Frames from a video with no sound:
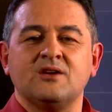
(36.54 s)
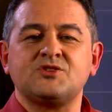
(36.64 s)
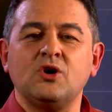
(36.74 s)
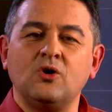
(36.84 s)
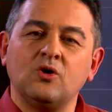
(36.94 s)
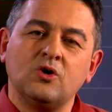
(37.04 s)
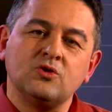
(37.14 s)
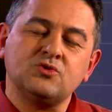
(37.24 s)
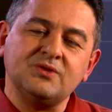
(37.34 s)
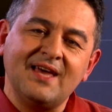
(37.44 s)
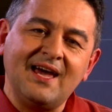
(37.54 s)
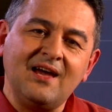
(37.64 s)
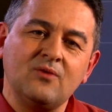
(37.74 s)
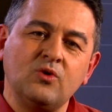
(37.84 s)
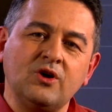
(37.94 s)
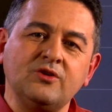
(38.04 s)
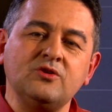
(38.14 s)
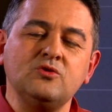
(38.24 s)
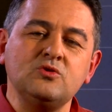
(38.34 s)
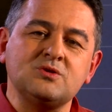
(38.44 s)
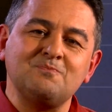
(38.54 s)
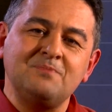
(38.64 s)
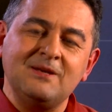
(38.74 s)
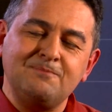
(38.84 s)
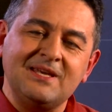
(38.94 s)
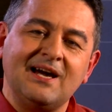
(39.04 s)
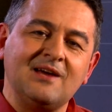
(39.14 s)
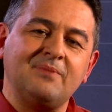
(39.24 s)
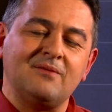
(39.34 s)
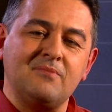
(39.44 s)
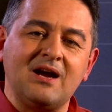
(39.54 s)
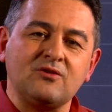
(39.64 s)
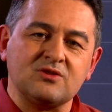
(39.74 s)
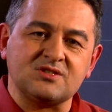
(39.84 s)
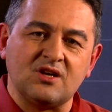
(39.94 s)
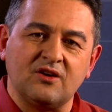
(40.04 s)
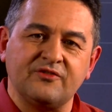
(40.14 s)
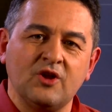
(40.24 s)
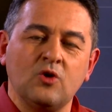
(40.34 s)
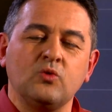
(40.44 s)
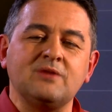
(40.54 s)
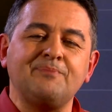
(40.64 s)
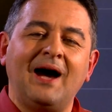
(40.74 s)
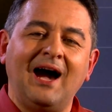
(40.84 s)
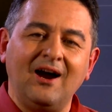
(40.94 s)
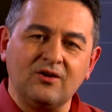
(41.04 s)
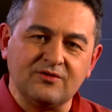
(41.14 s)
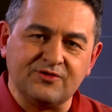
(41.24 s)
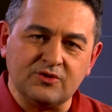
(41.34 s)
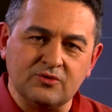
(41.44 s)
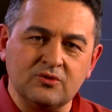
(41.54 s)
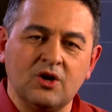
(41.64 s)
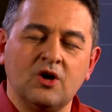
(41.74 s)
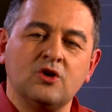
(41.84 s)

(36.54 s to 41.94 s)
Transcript: So today, we're going to use PPI by Microsoft with PowerView